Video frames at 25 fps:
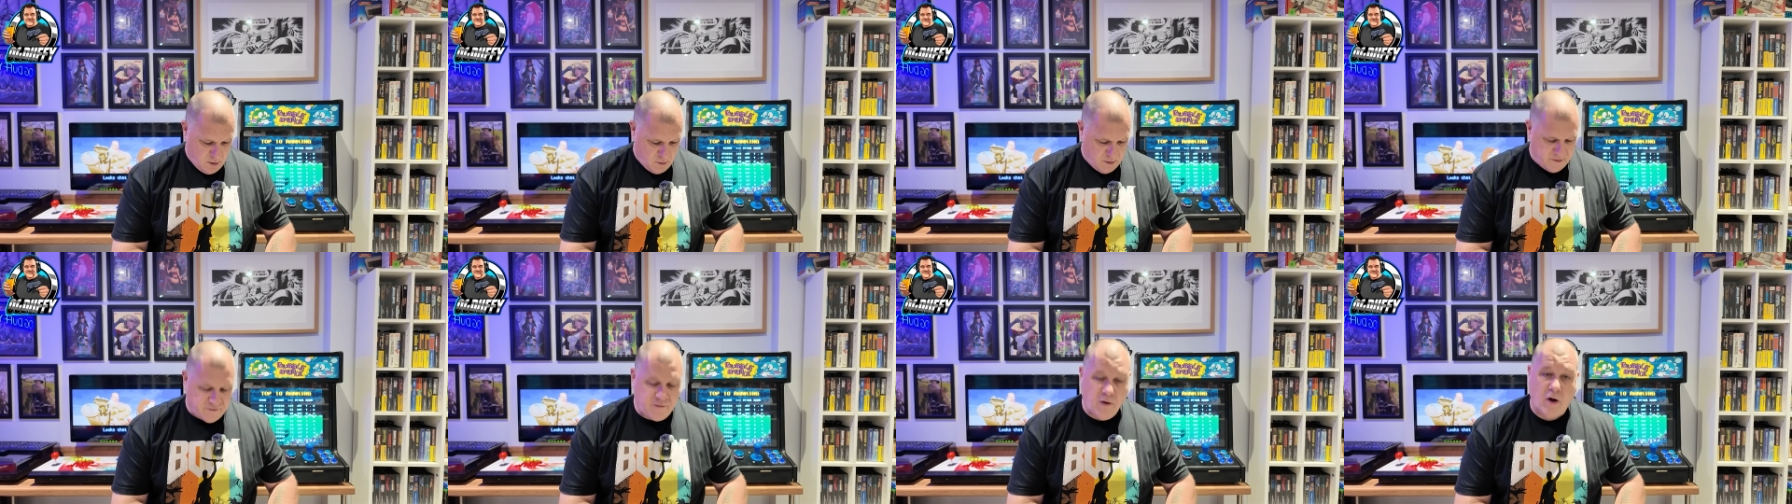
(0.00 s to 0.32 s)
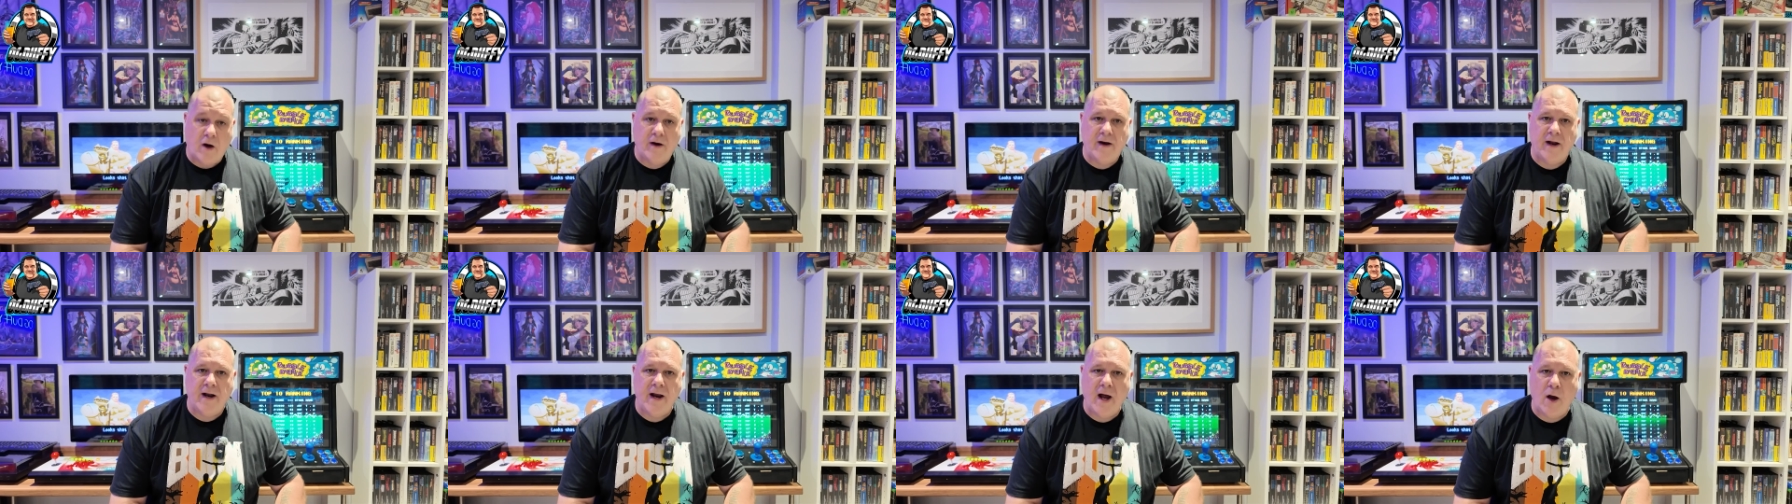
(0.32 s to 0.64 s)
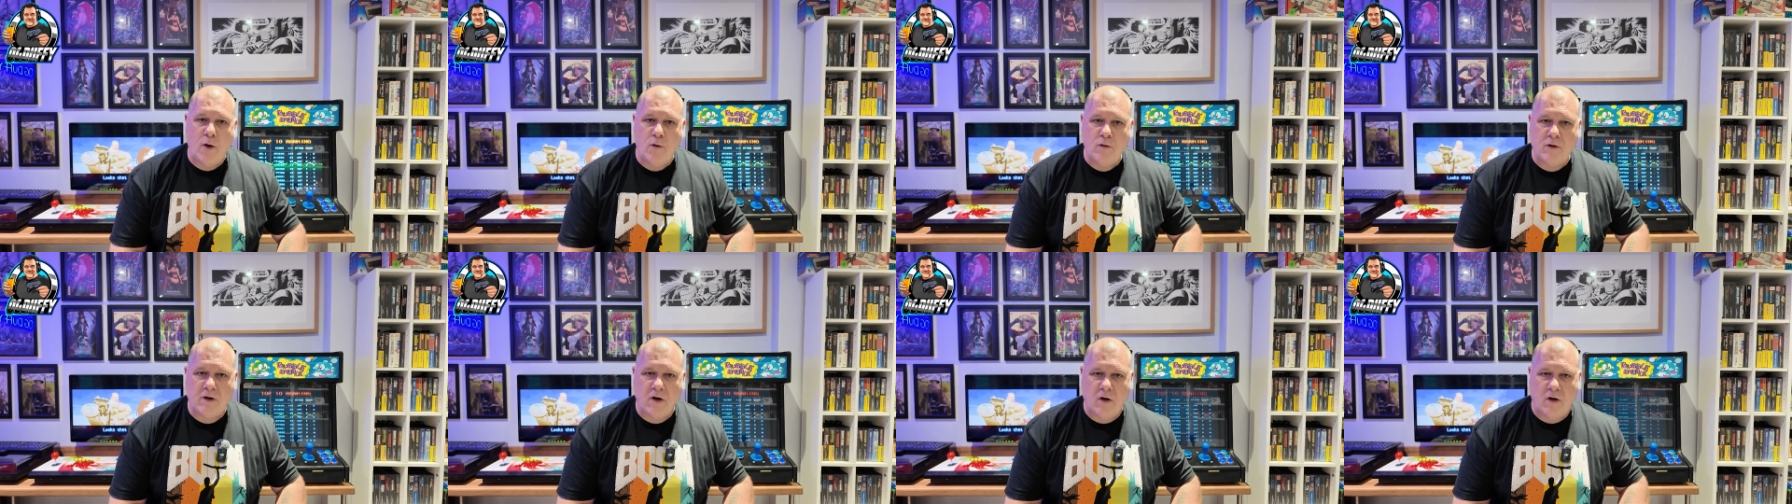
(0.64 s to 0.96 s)
We've got the
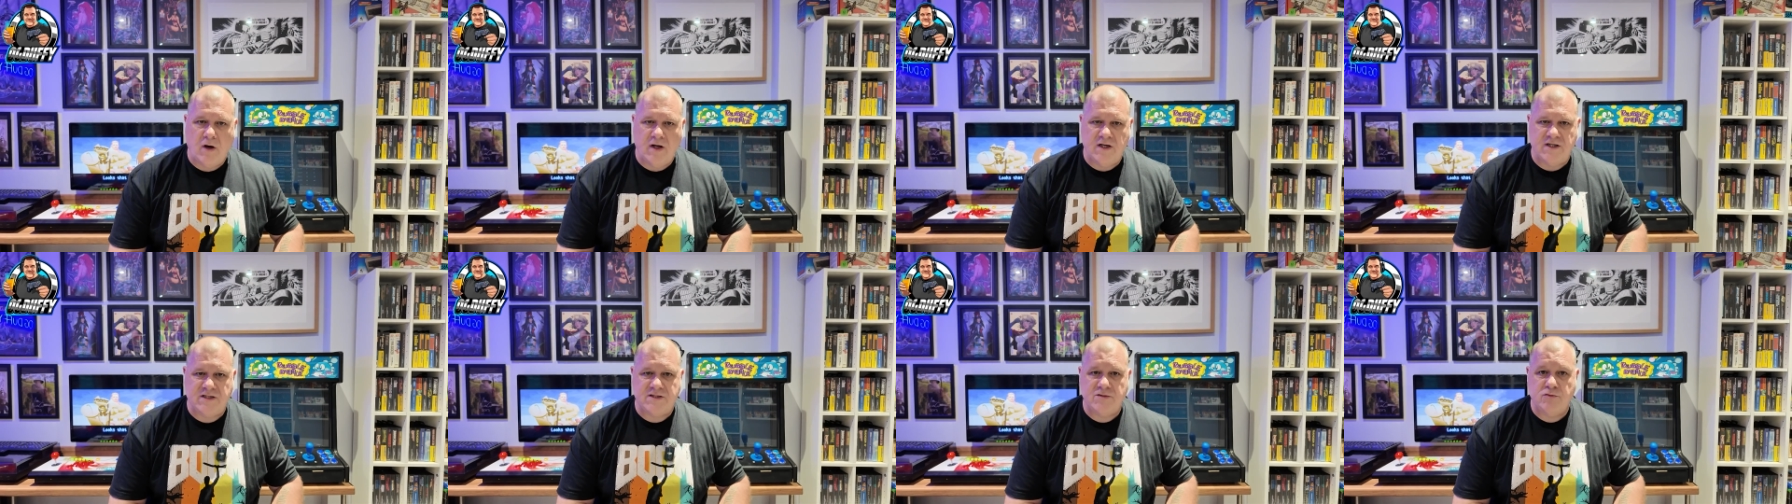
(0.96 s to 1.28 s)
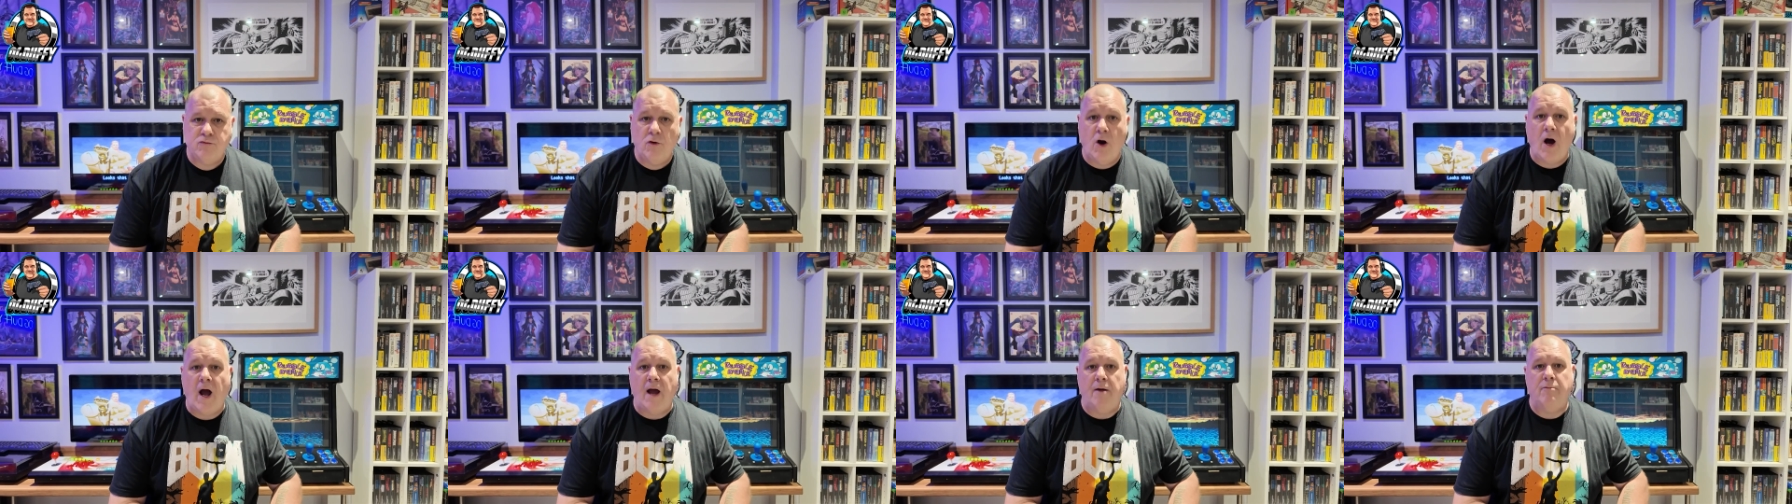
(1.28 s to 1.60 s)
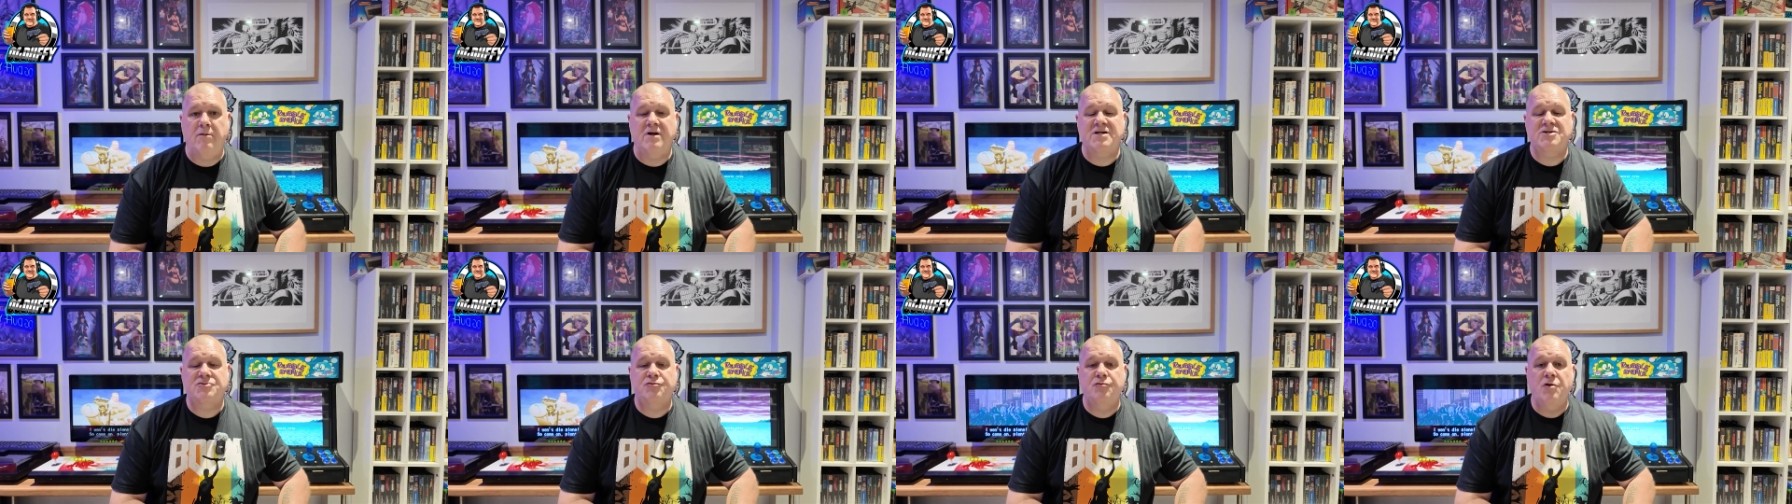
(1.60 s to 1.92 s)
note, guys. Right,
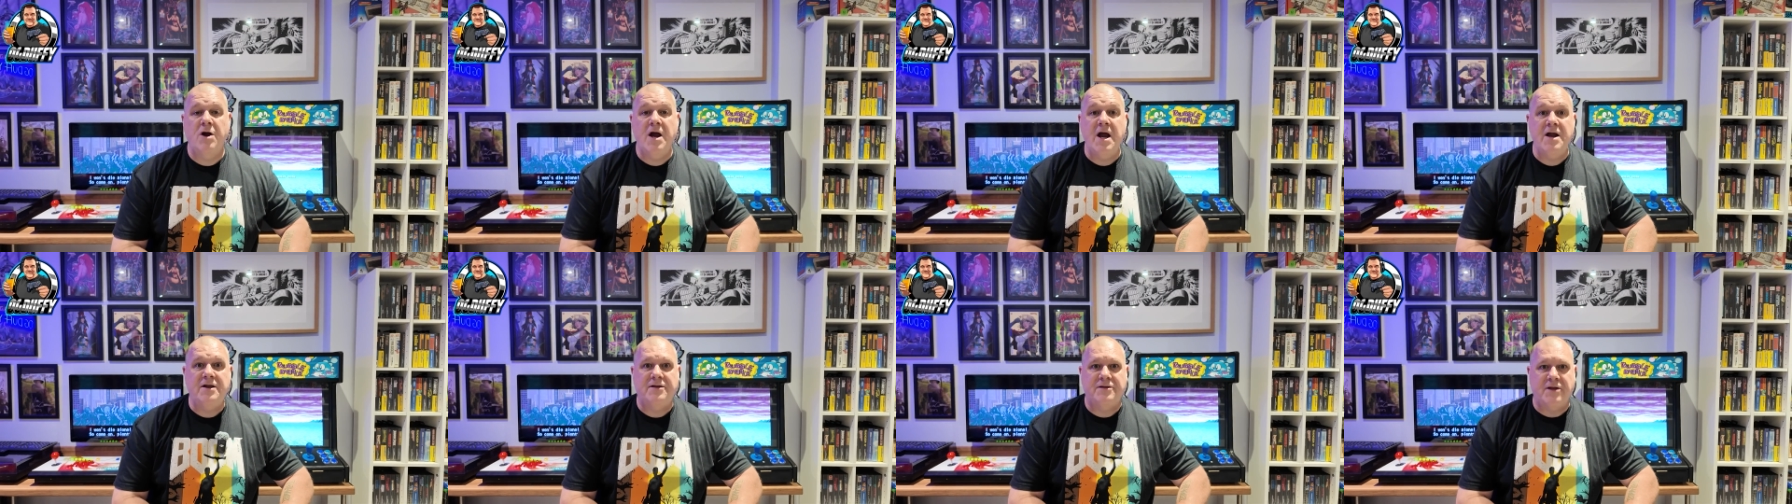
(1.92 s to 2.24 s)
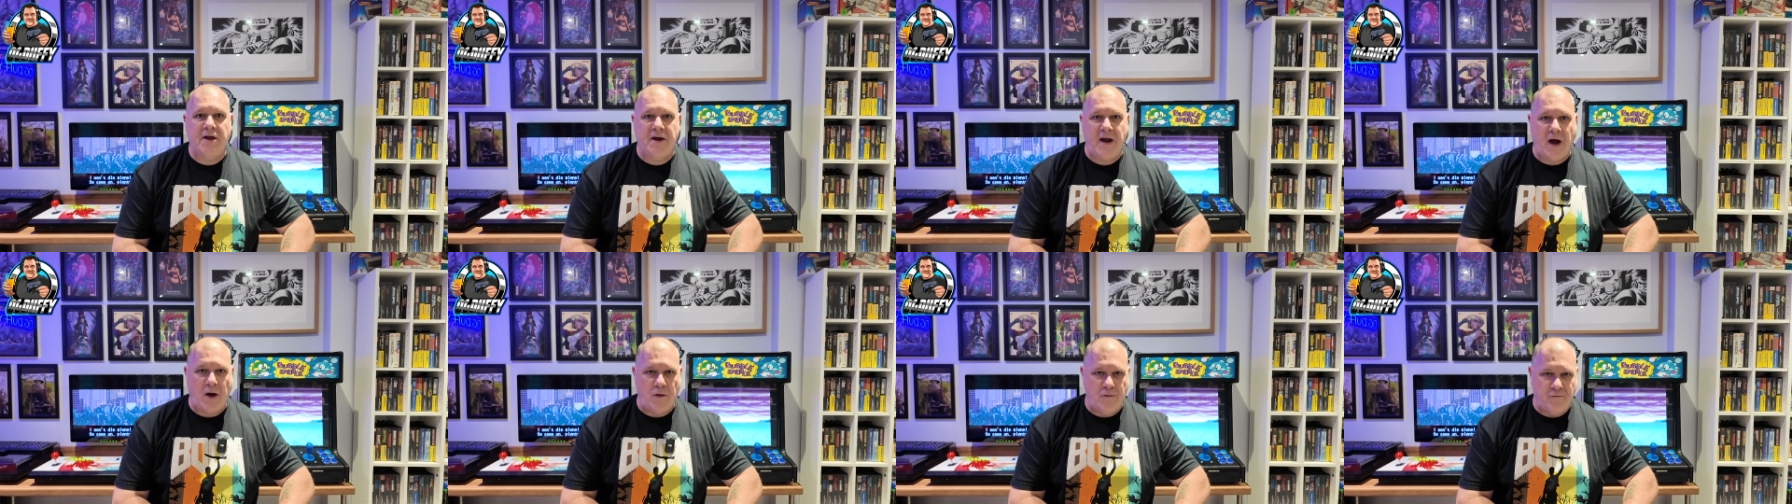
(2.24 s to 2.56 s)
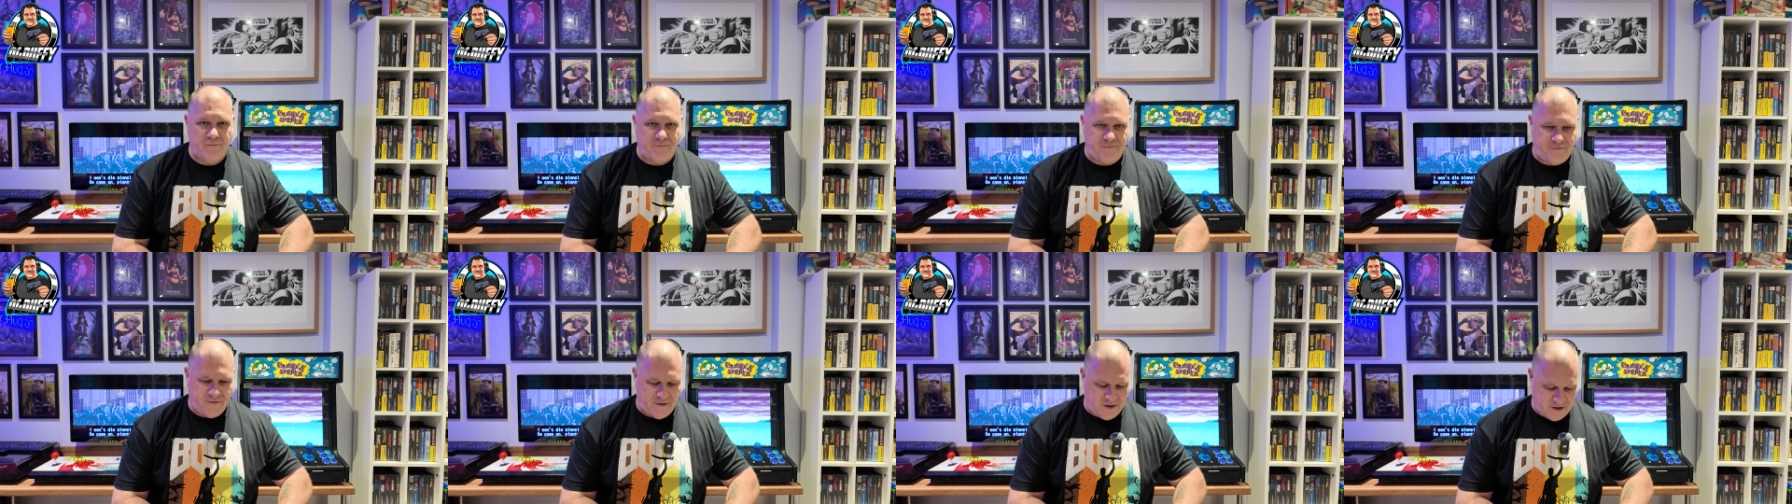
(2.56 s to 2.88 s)
let's read the
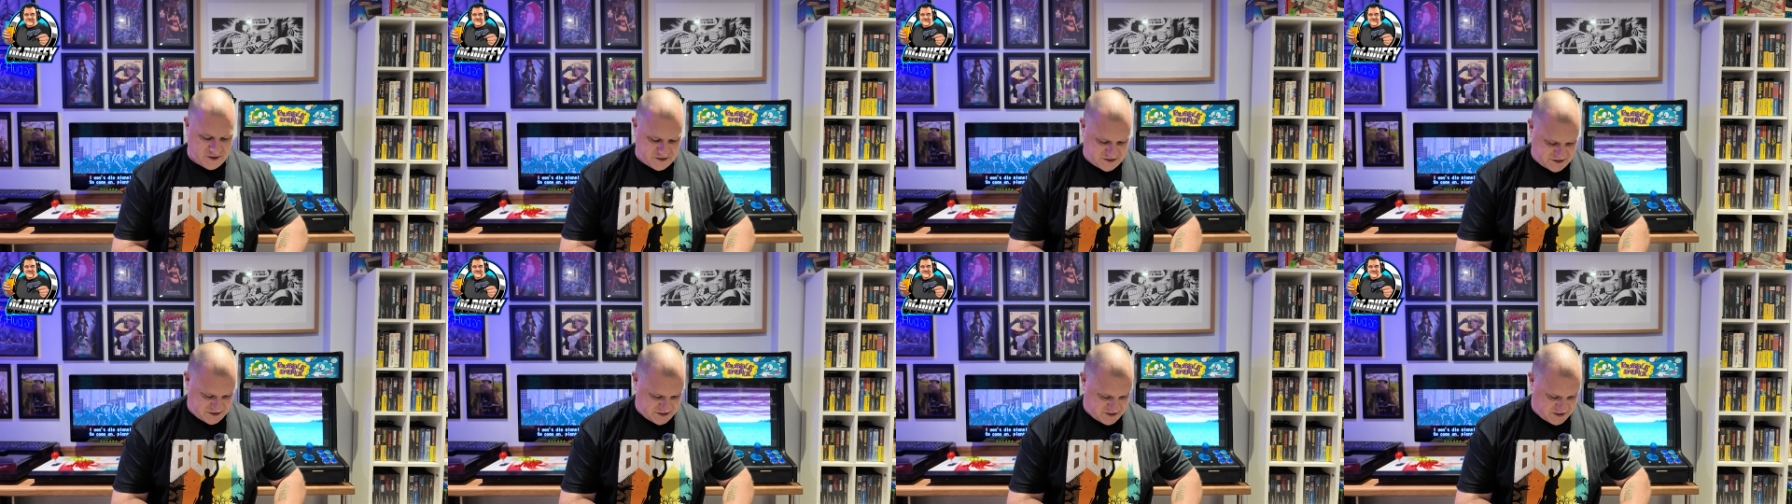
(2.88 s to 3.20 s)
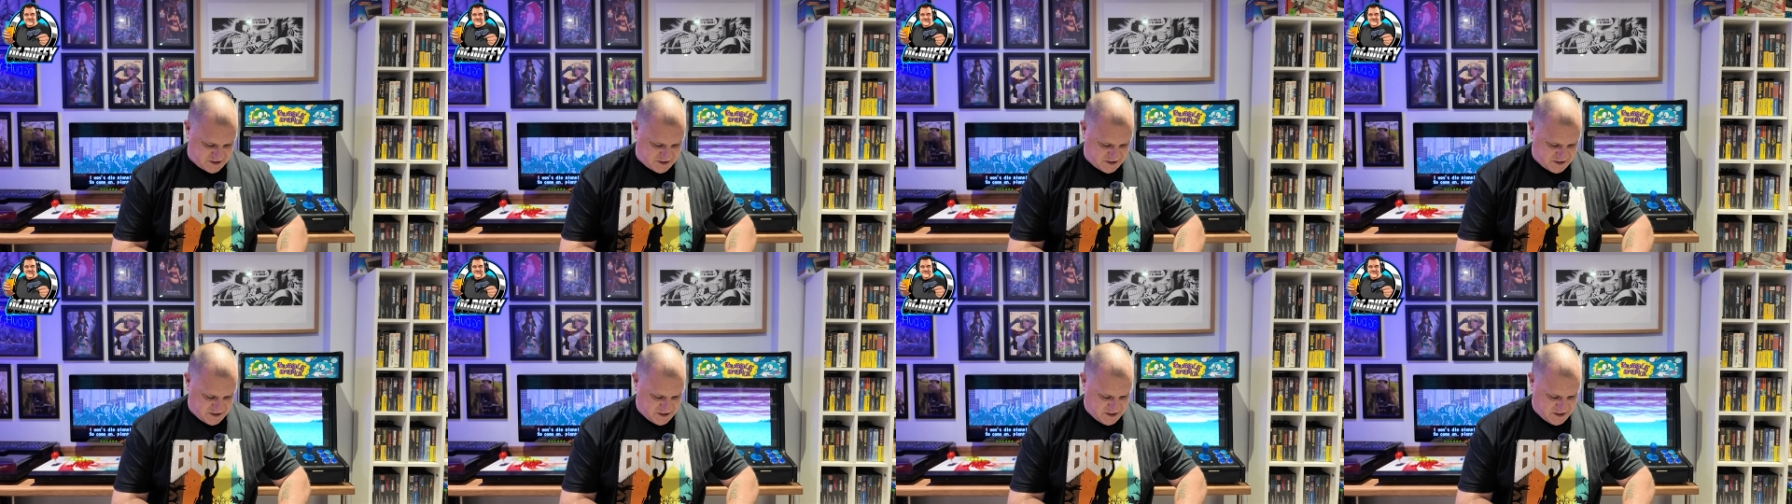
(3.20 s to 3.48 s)
note first.